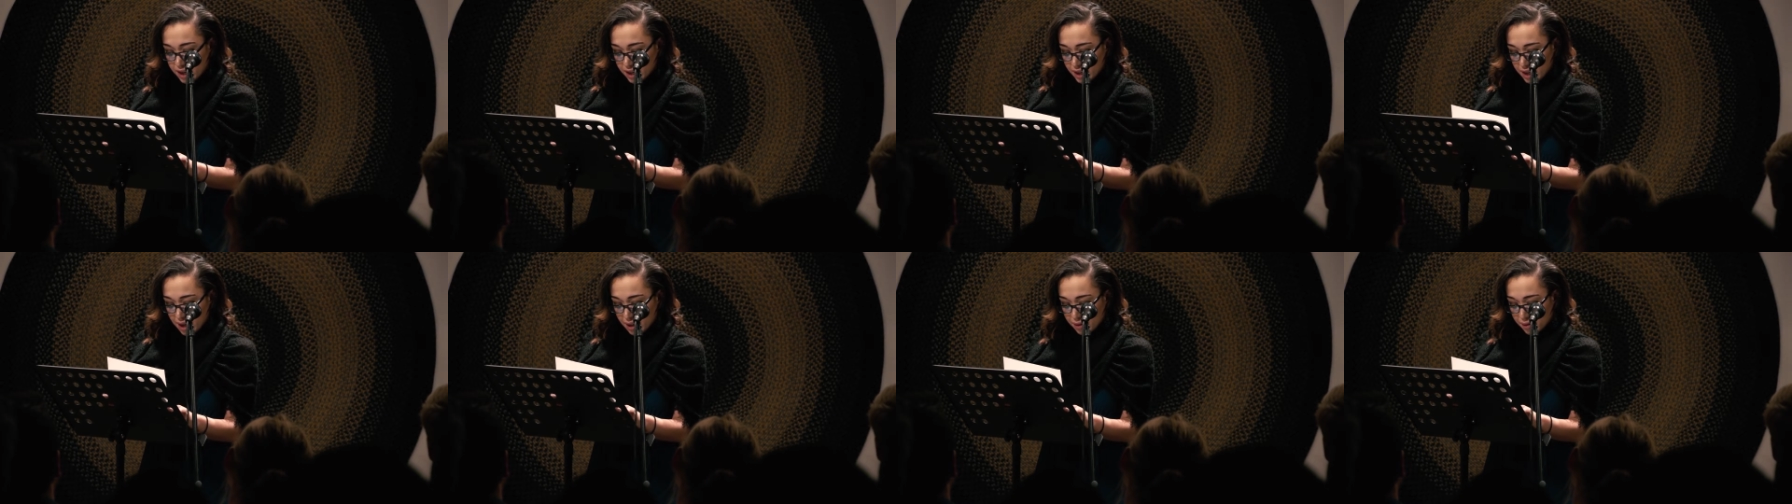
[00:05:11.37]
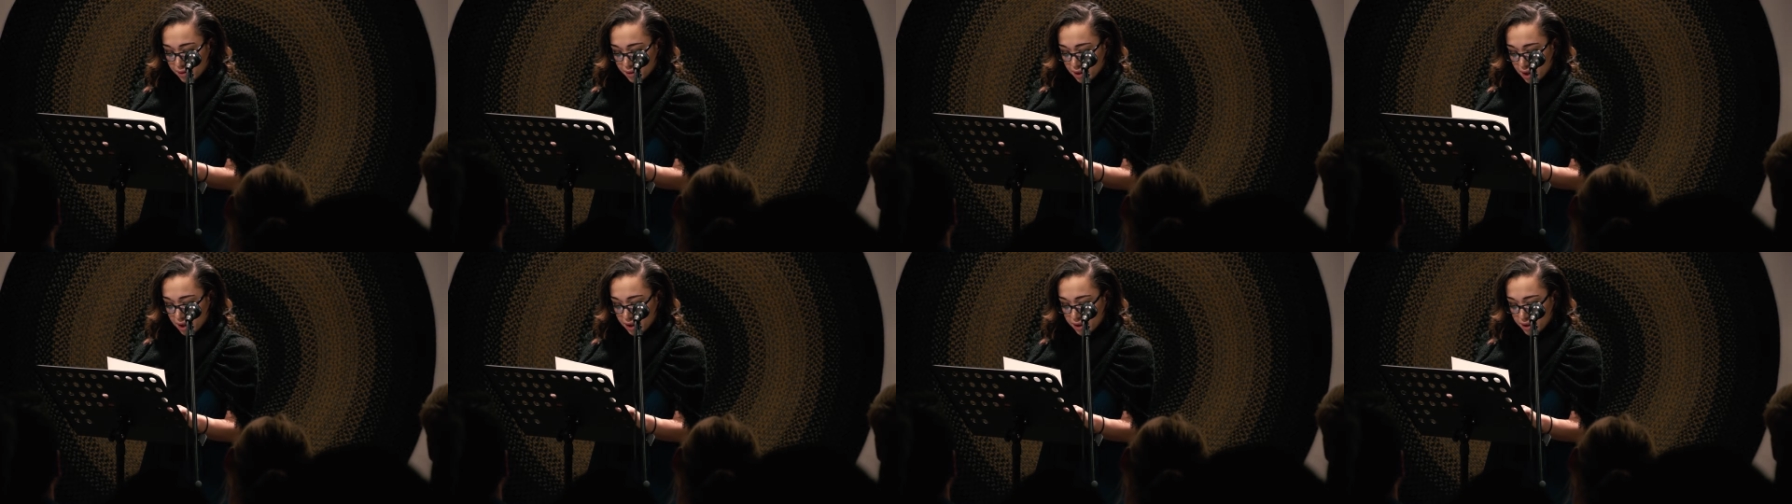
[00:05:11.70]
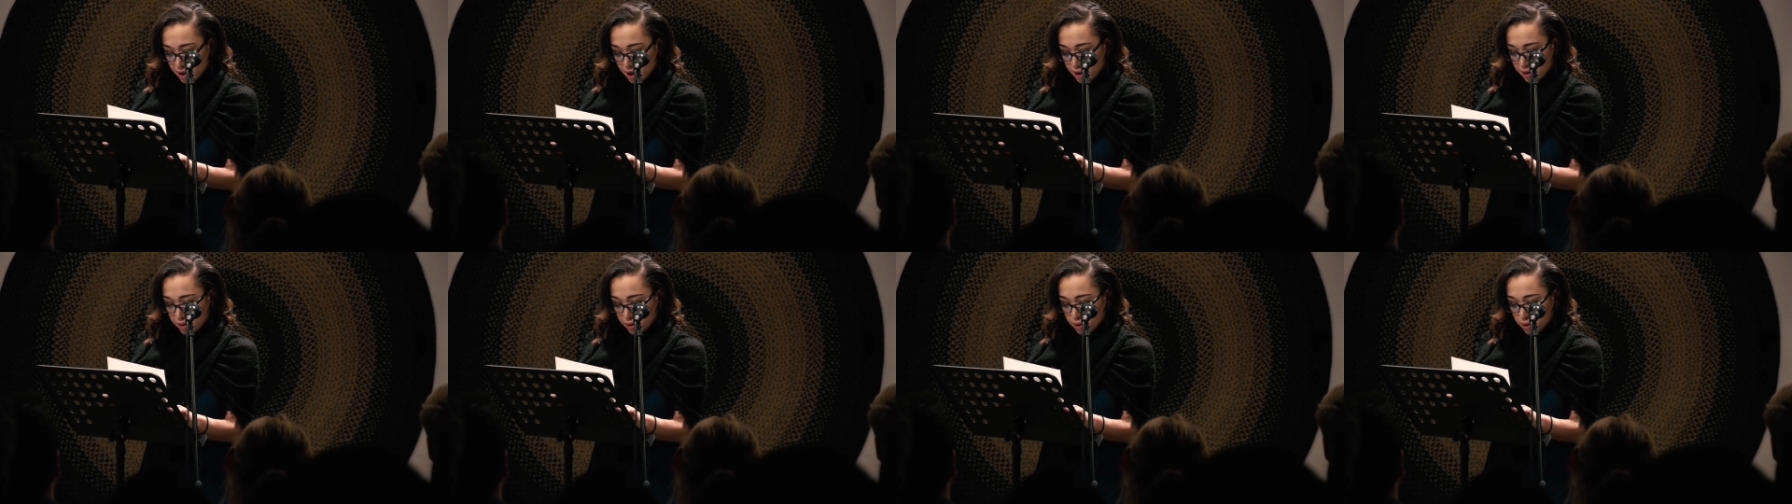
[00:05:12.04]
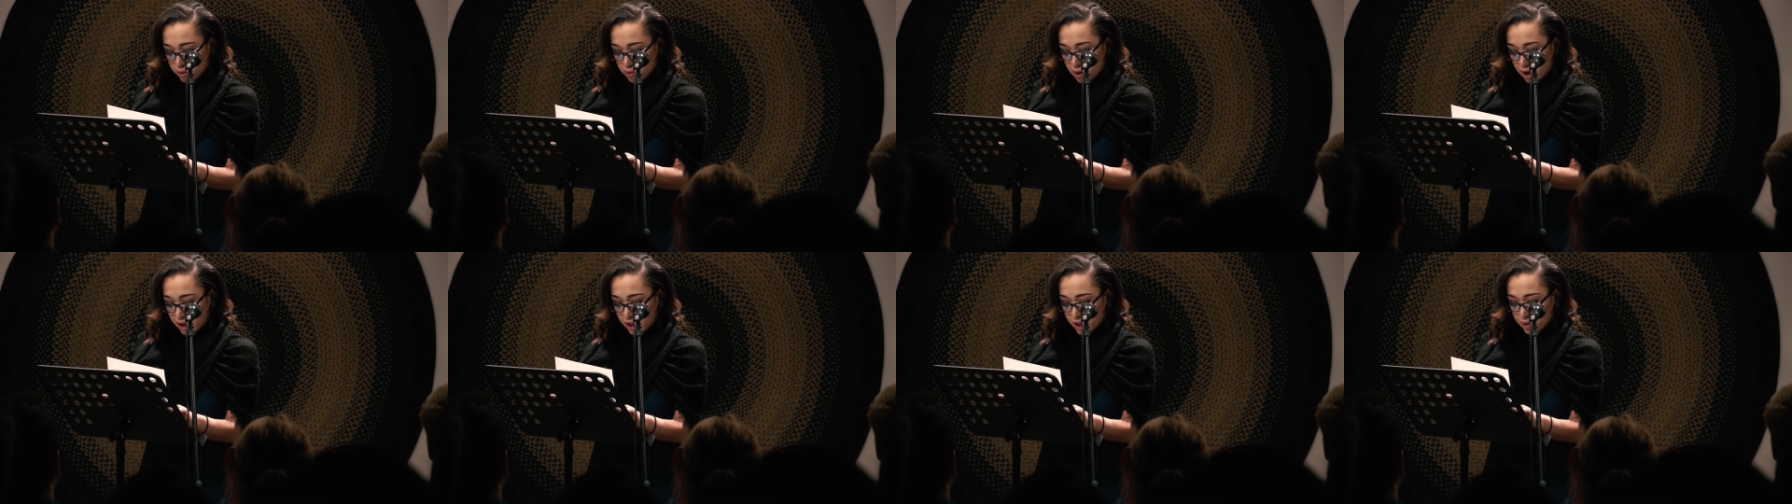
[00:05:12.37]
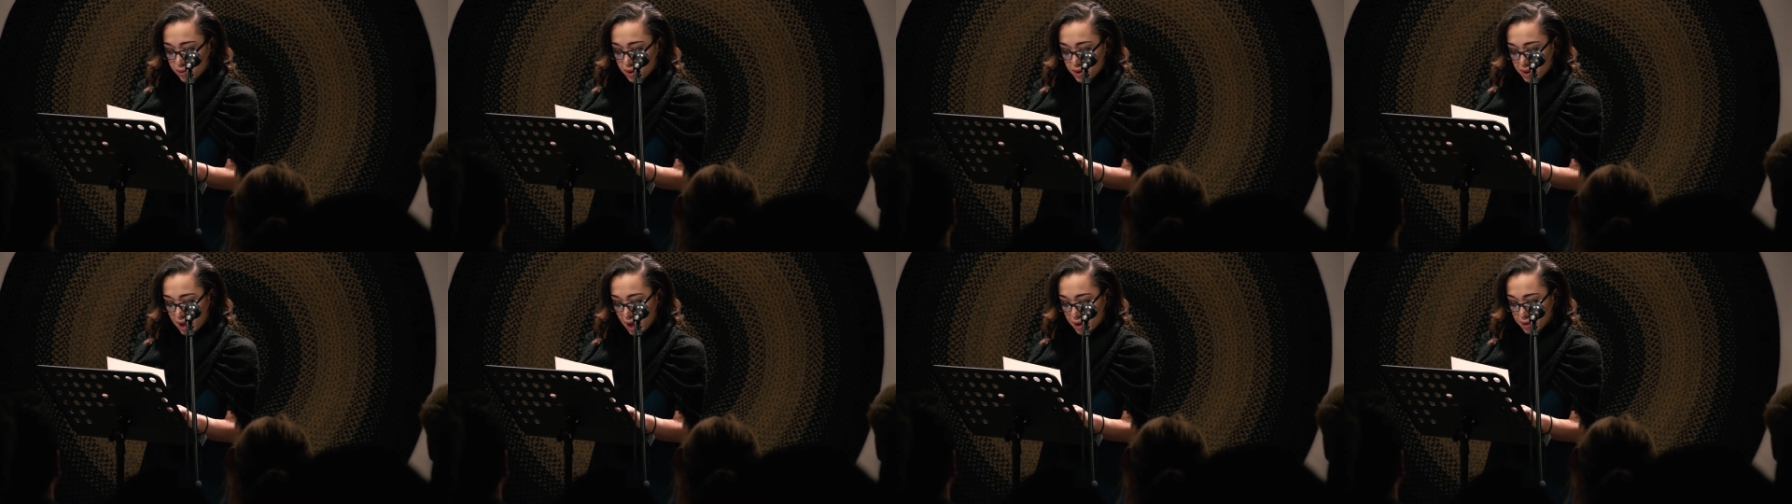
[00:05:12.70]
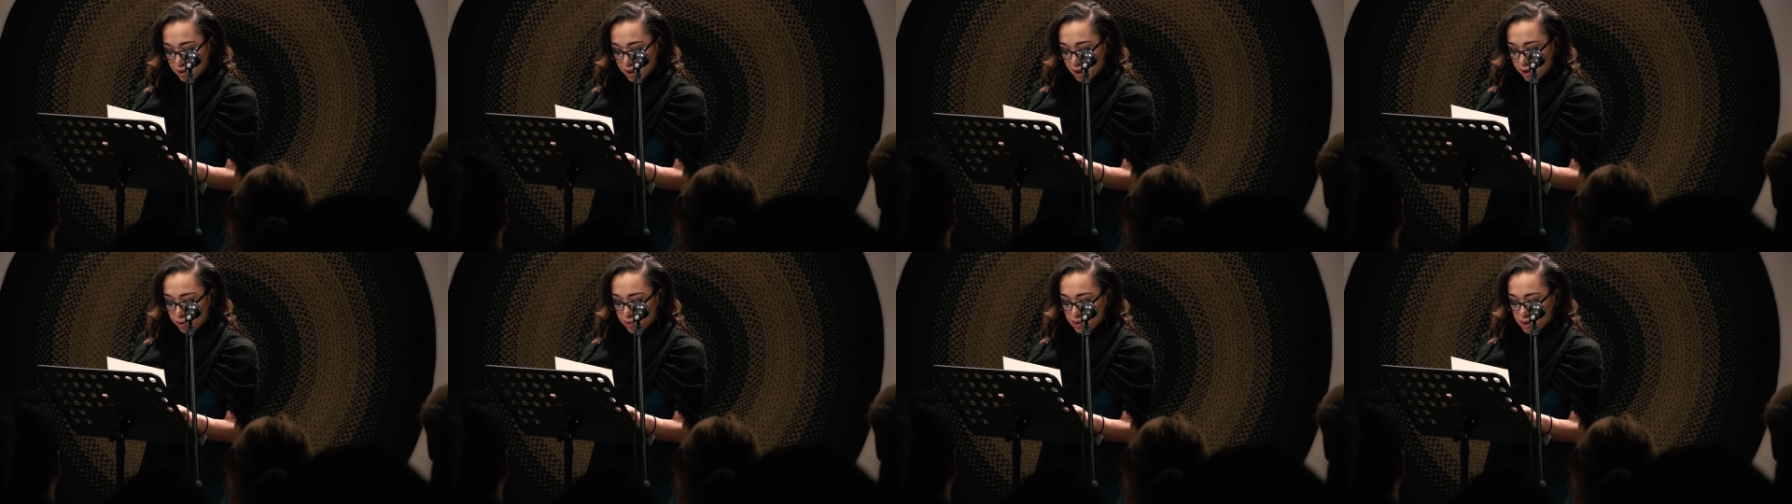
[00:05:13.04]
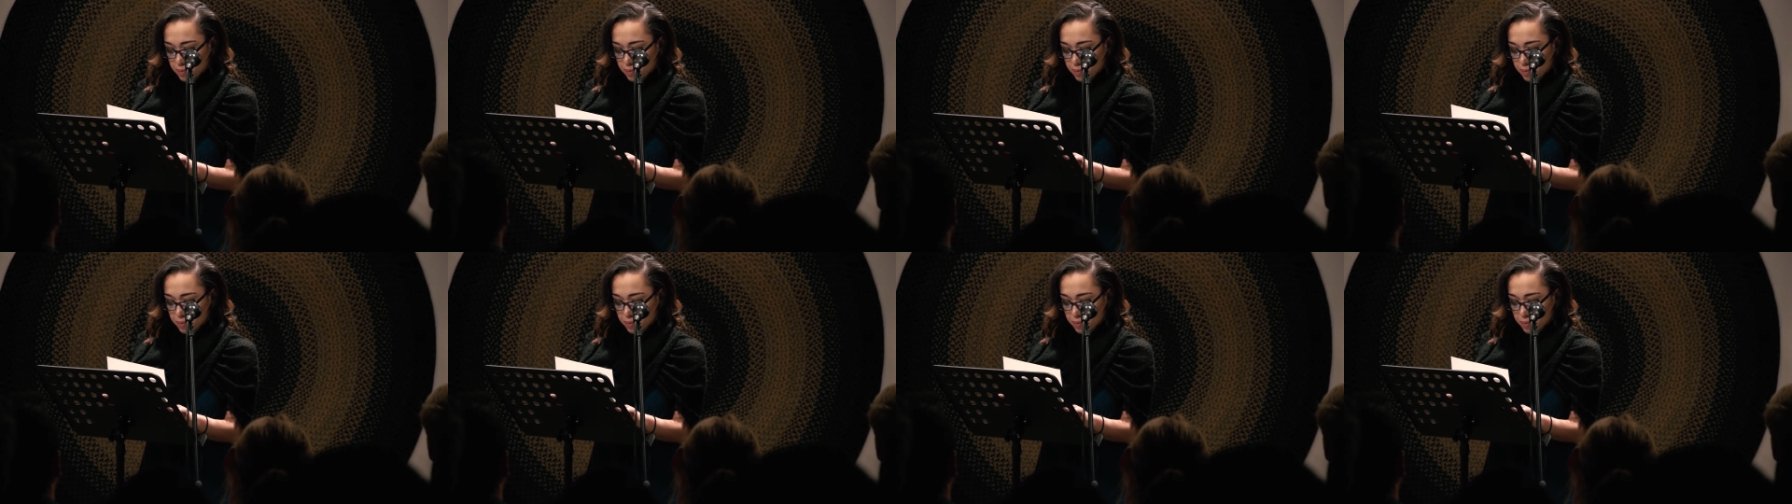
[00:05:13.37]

Yen said, as though what he was asking